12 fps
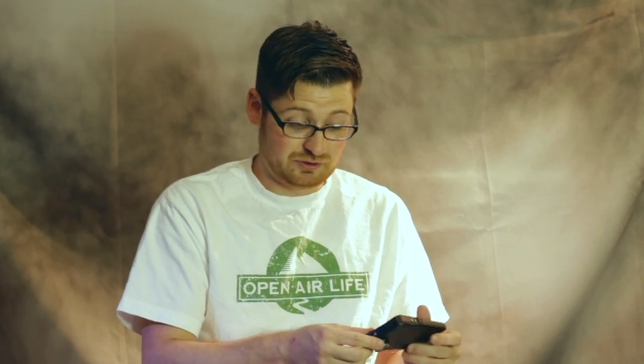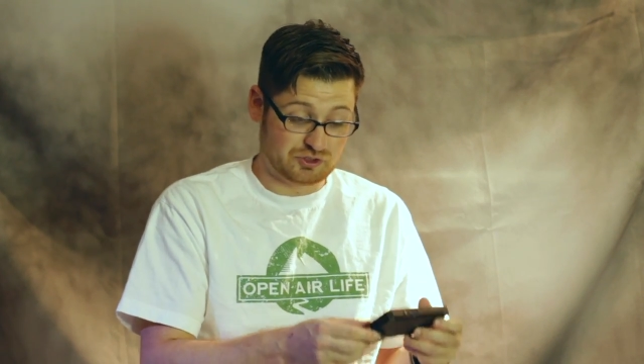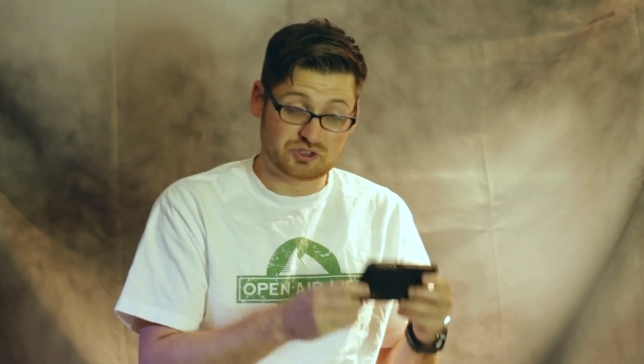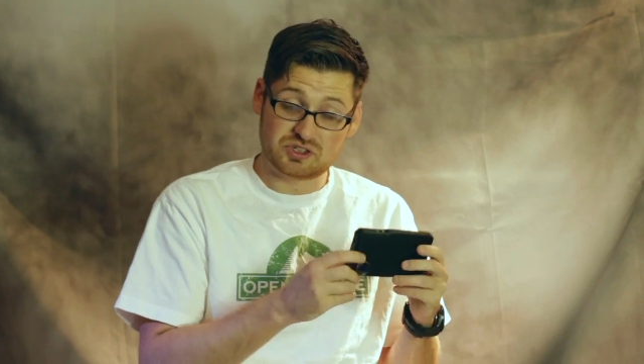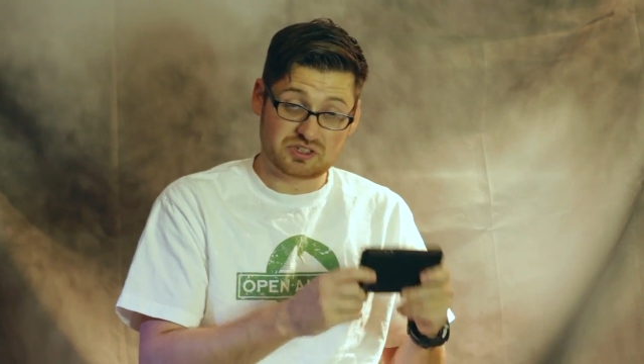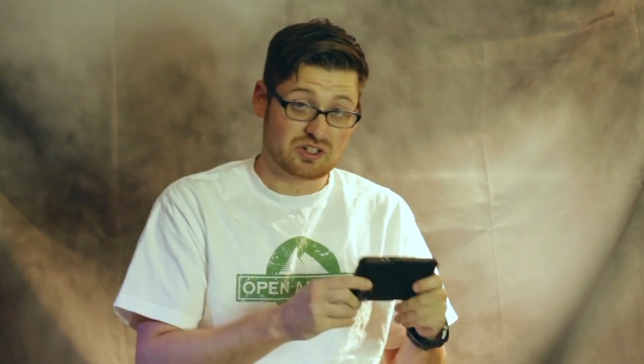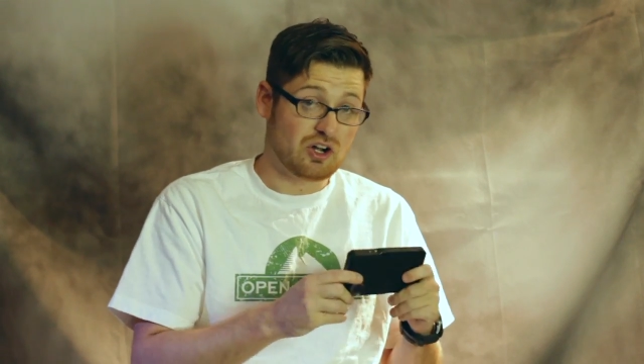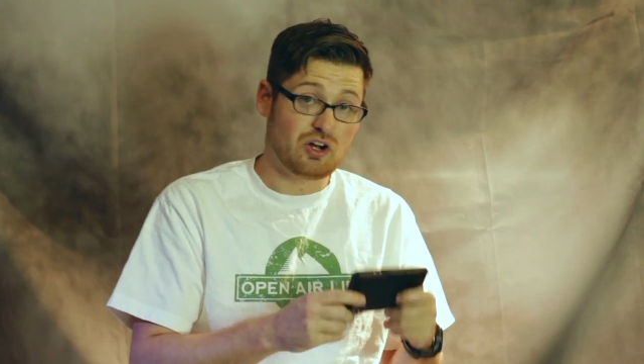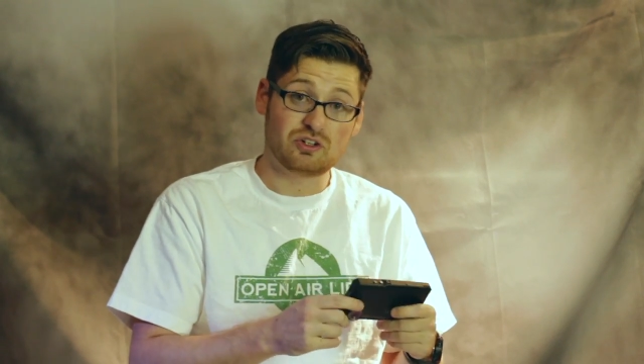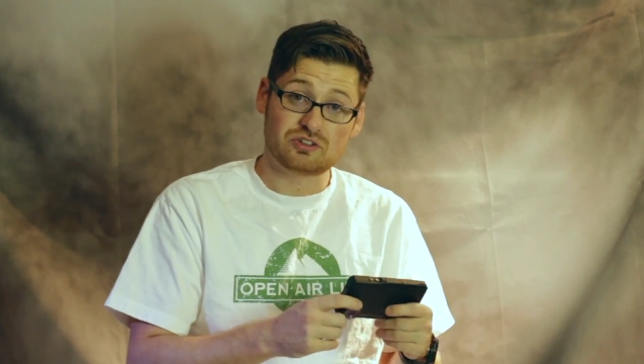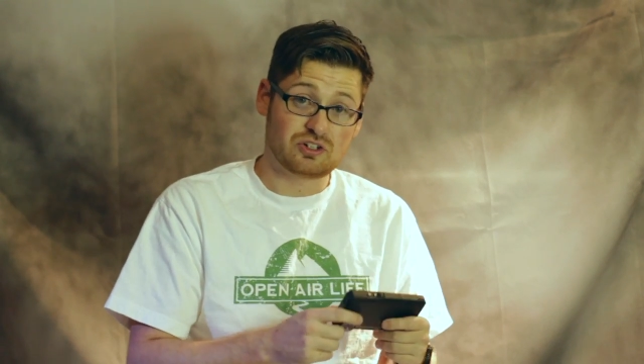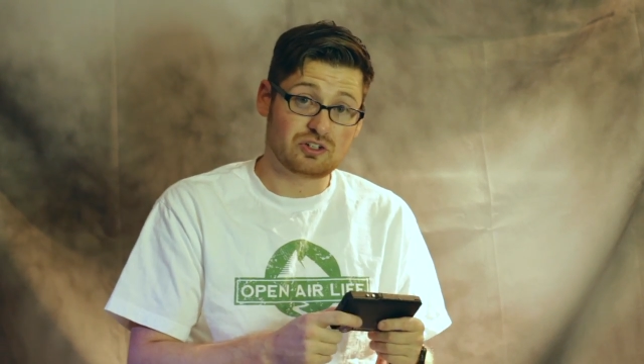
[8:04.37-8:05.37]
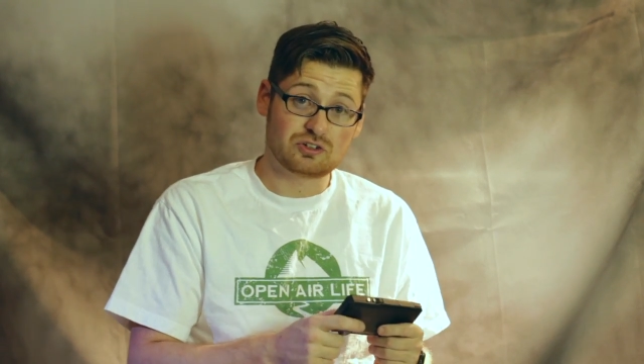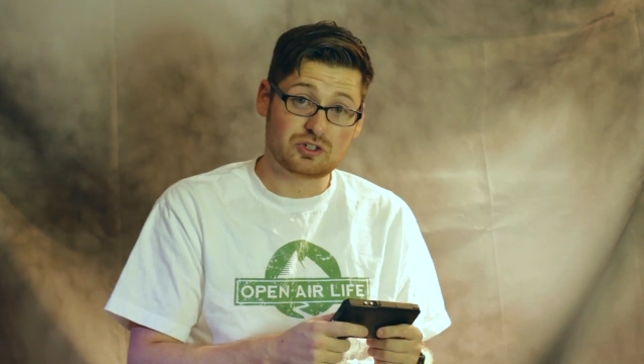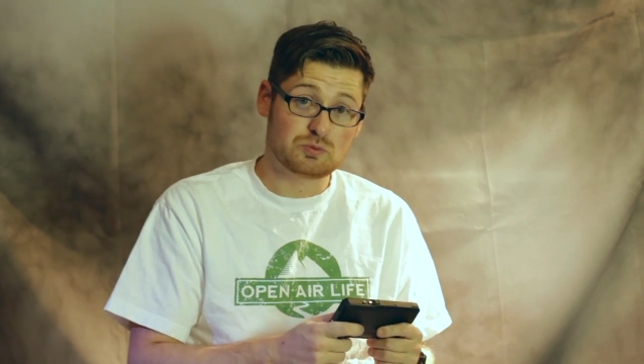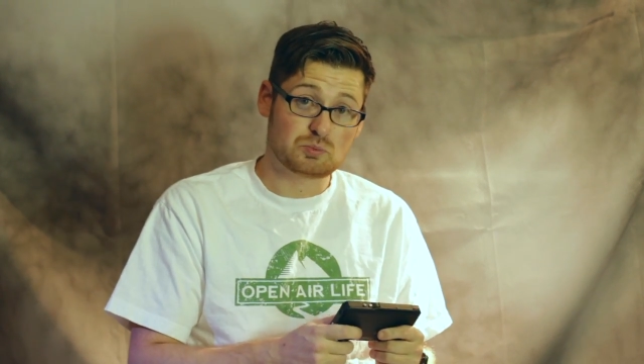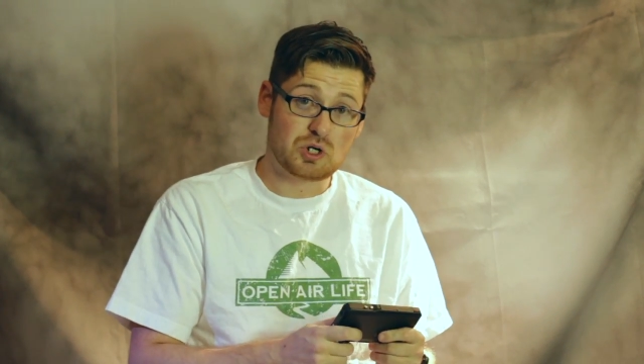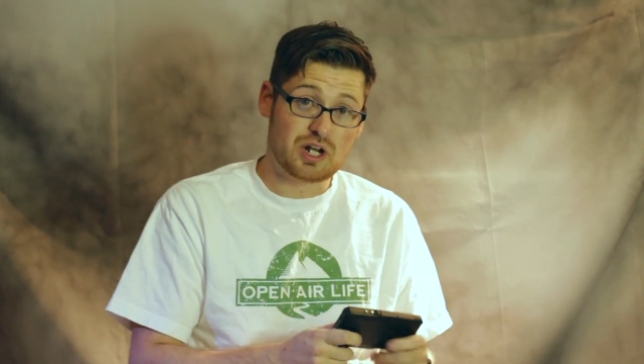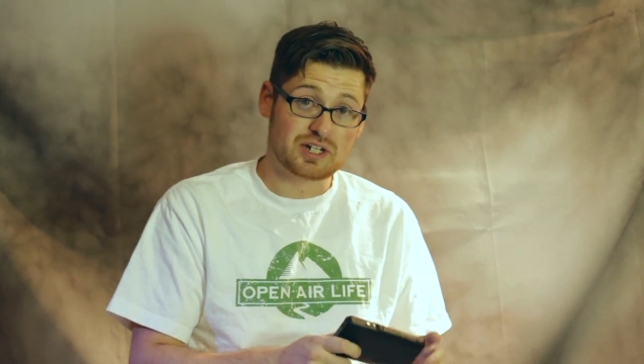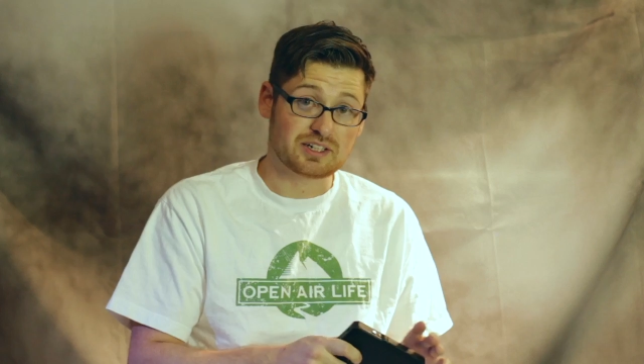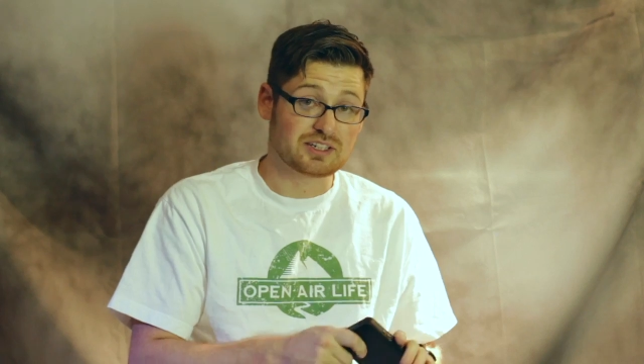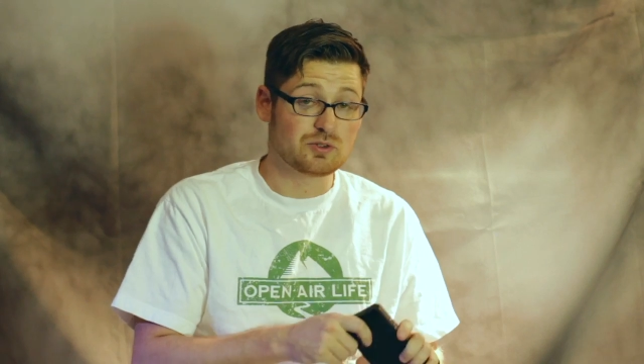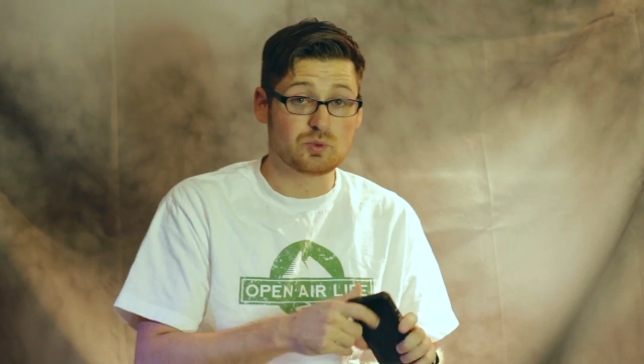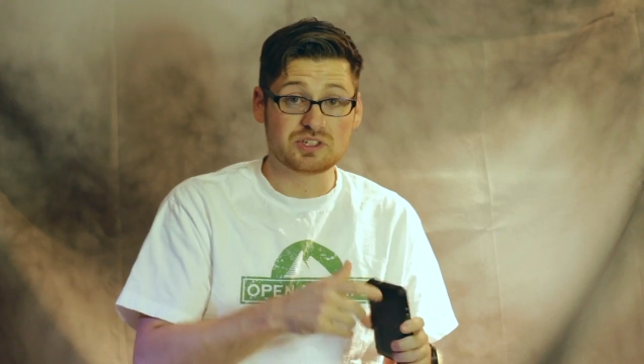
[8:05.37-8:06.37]
It was all in all a good
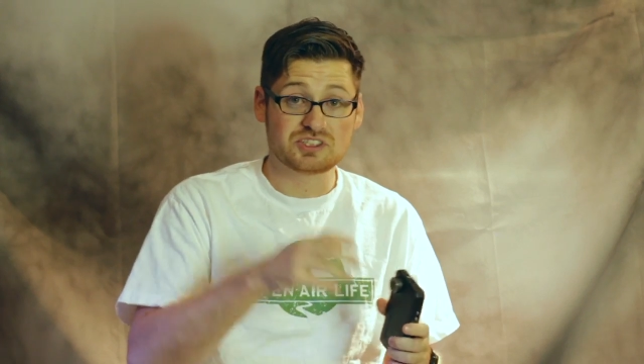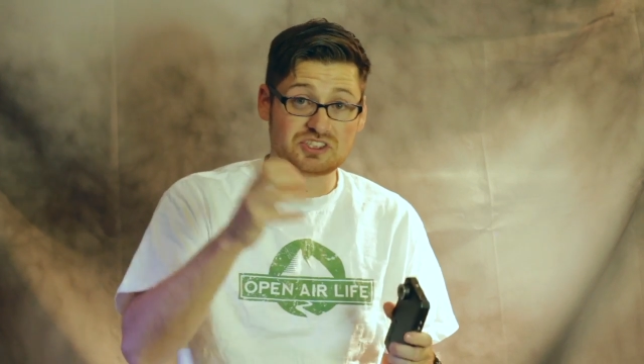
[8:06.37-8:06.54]
product.